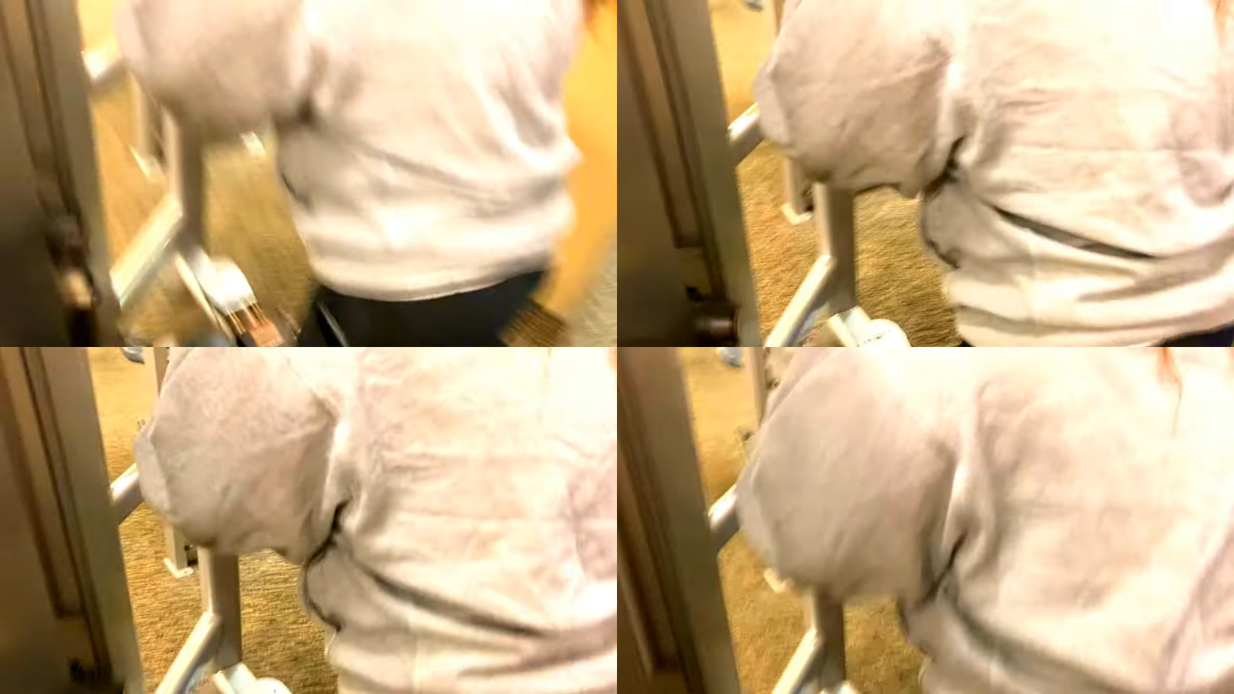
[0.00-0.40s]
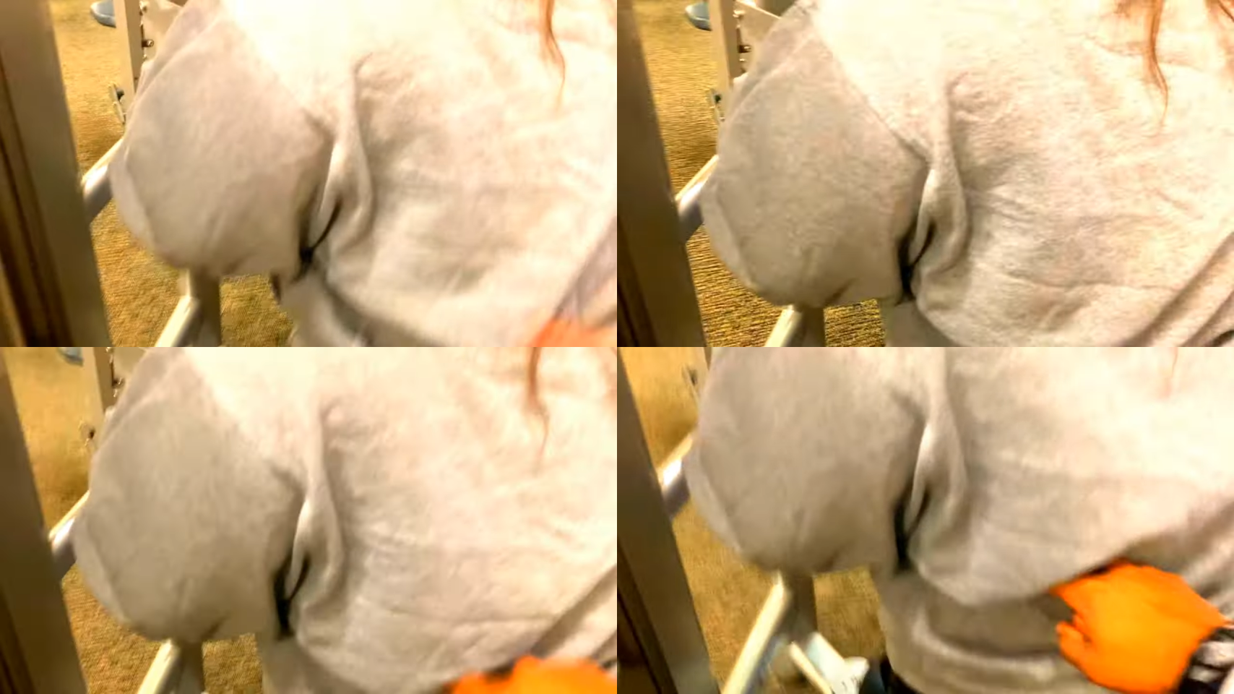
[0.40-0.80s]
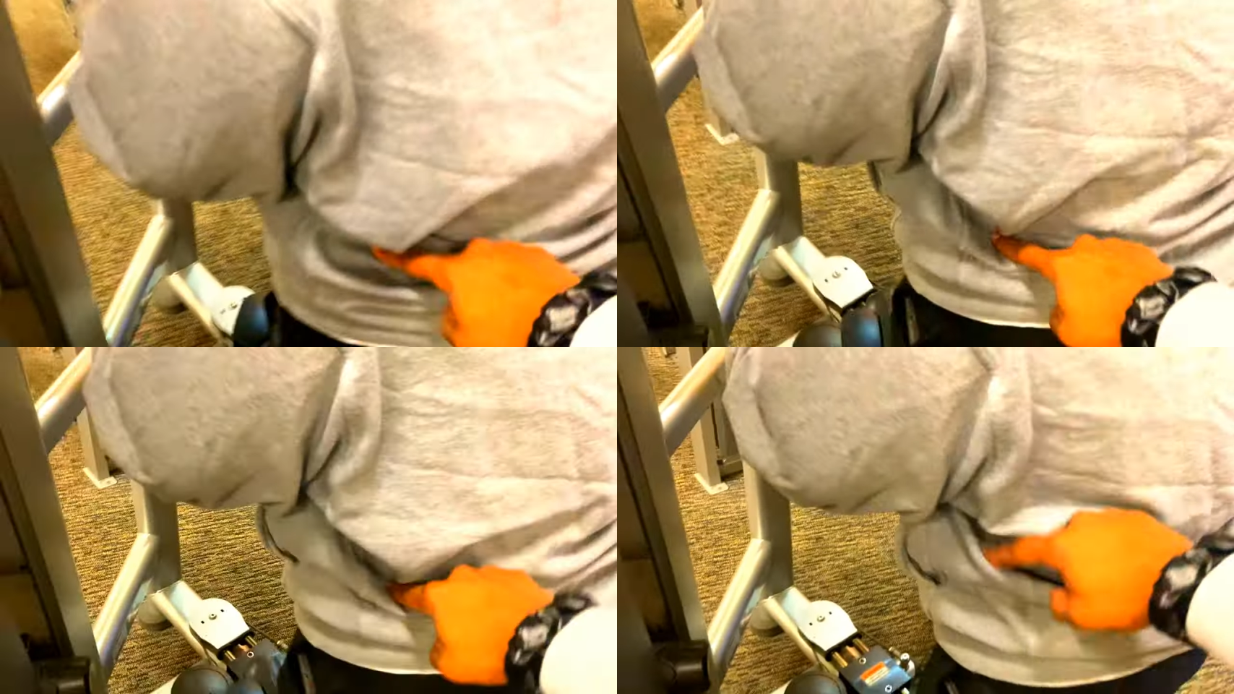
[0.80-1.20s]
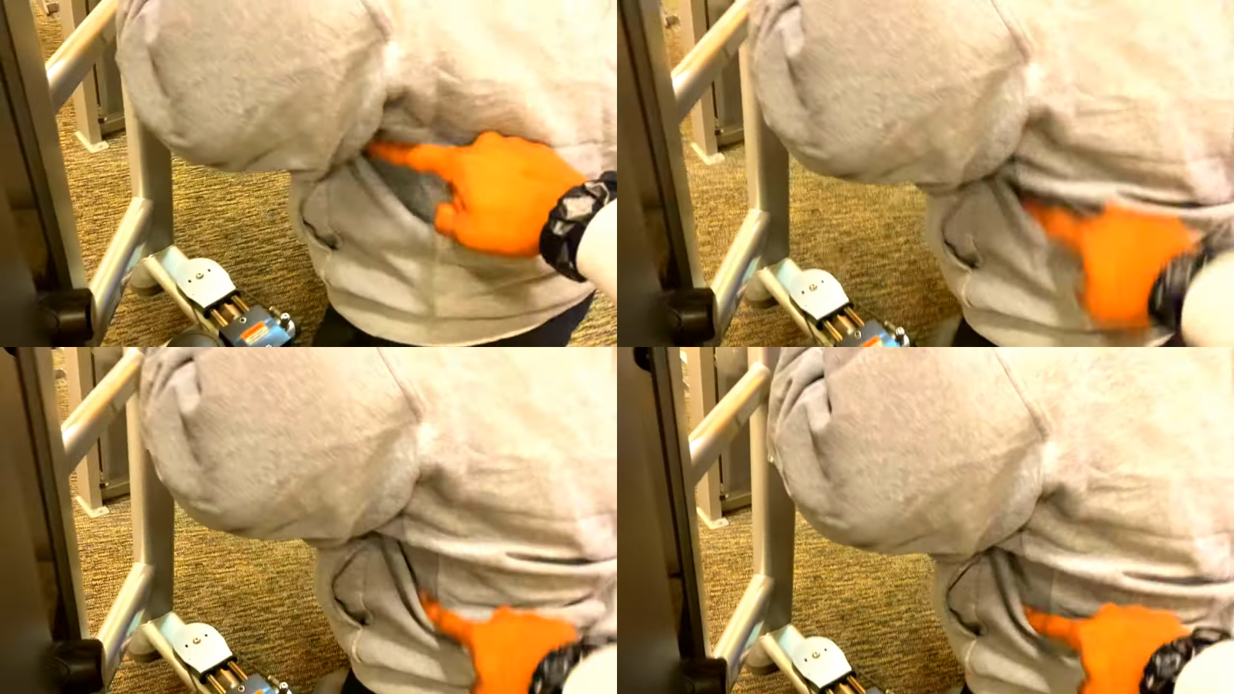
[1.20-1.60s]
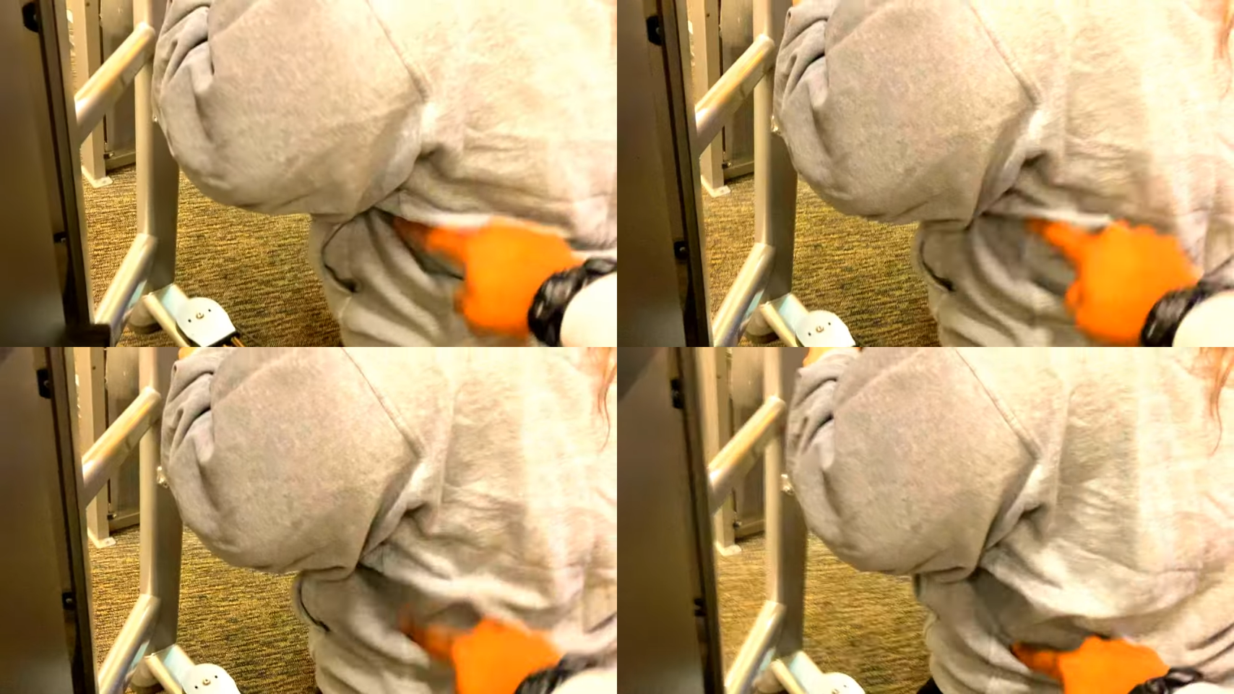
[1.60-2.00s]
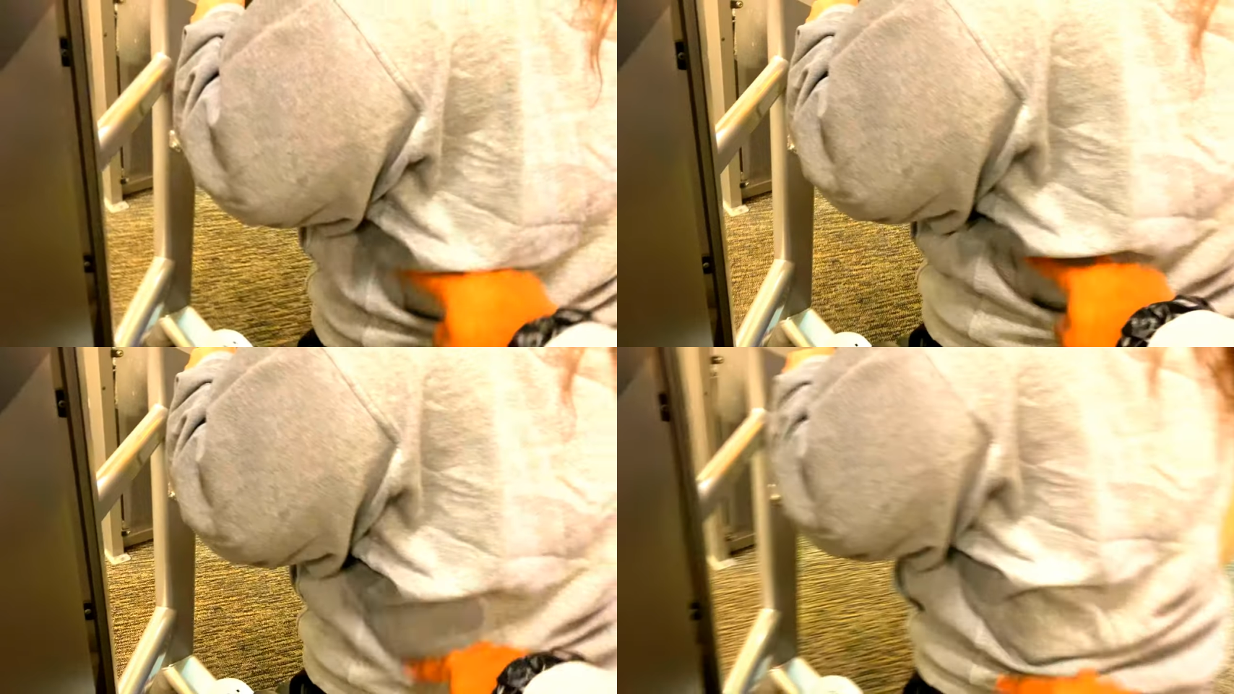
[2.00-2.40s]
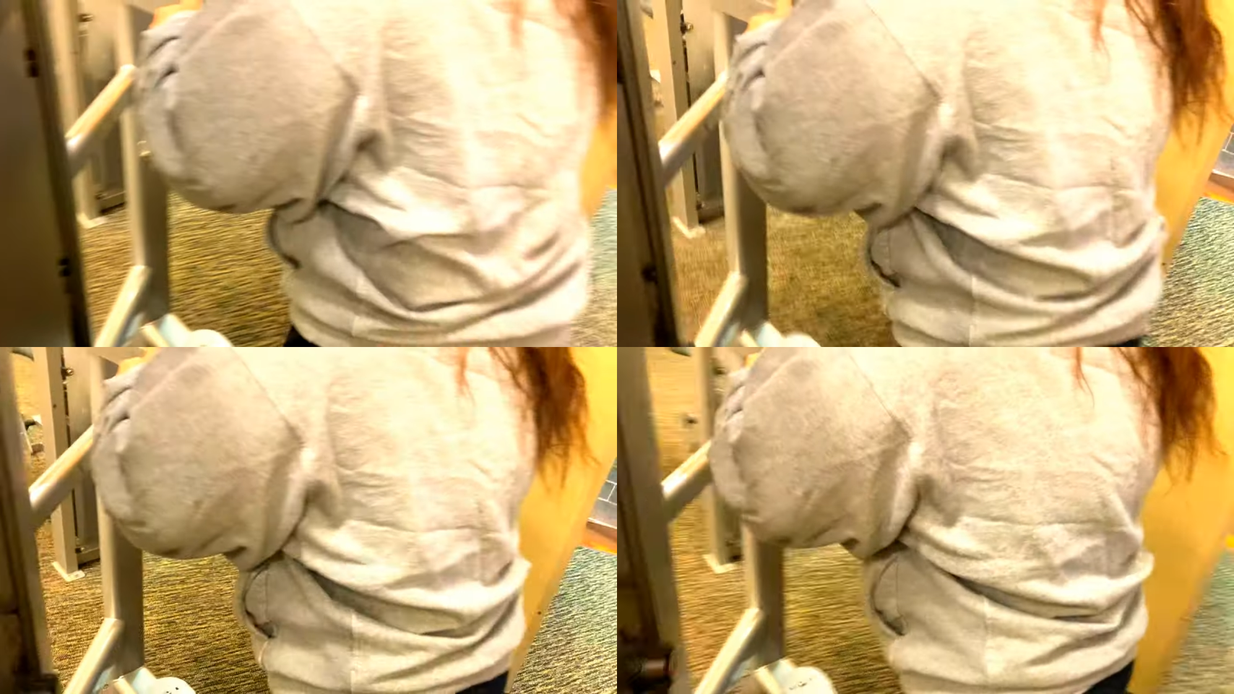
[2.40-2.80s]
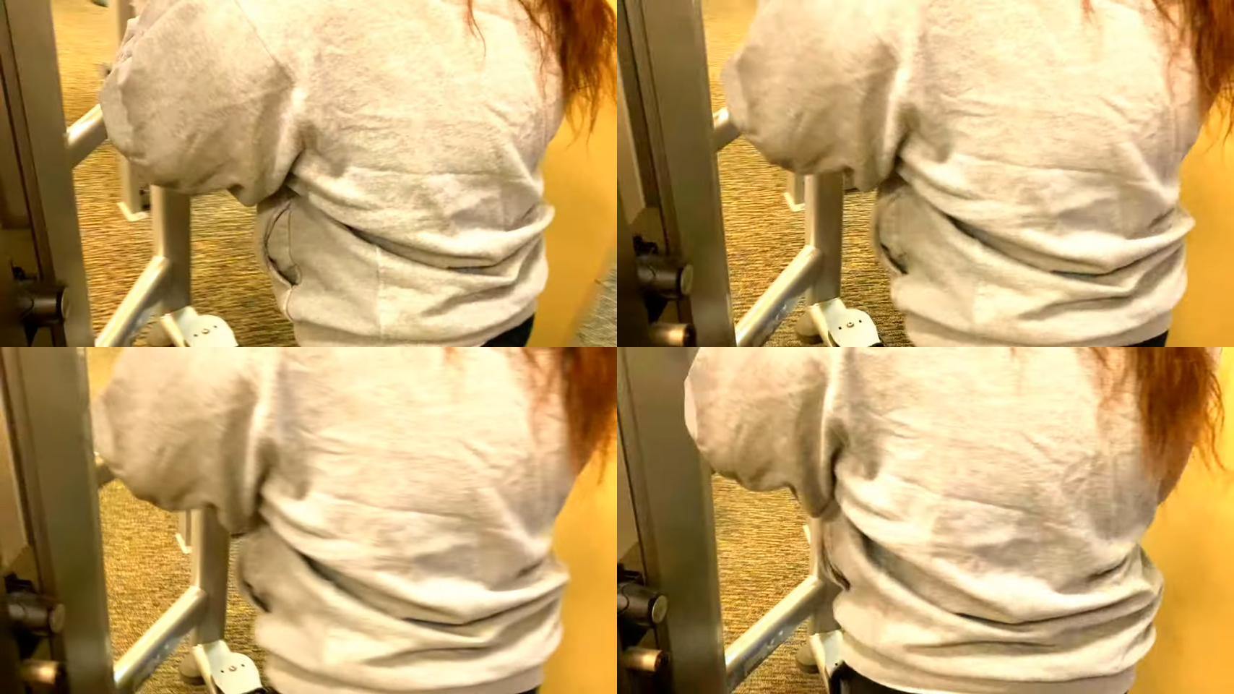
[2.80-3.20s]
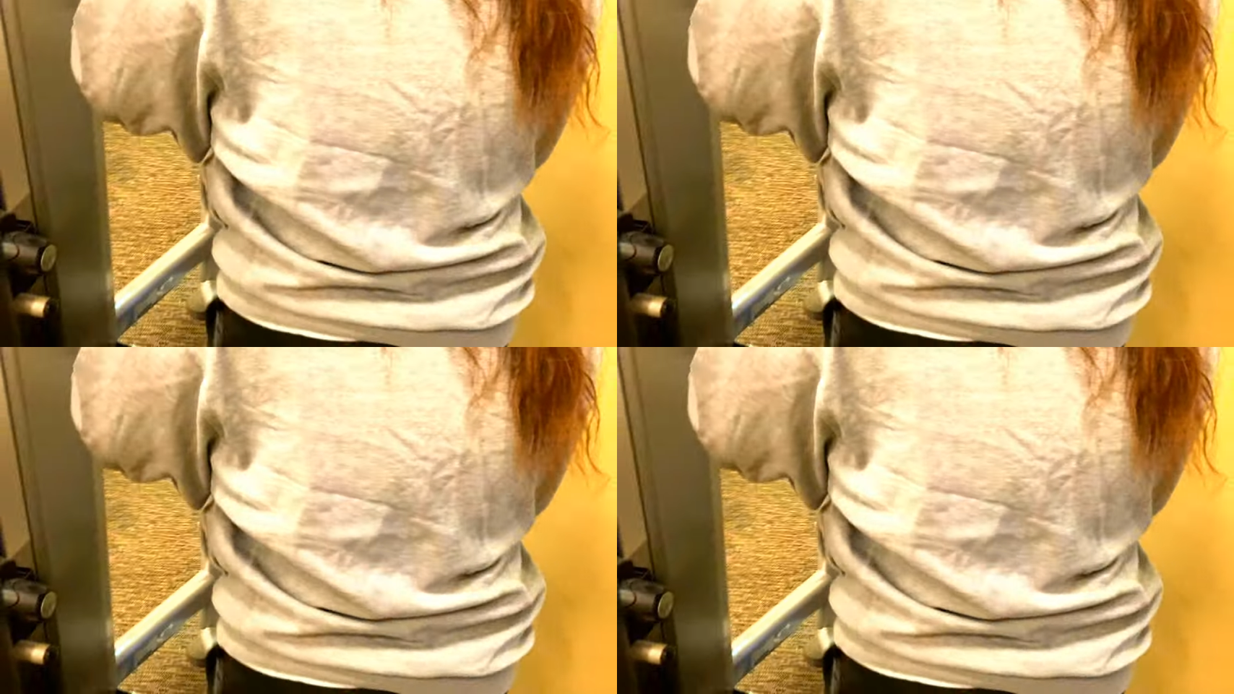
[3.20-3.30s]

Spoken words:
(no speaker visible)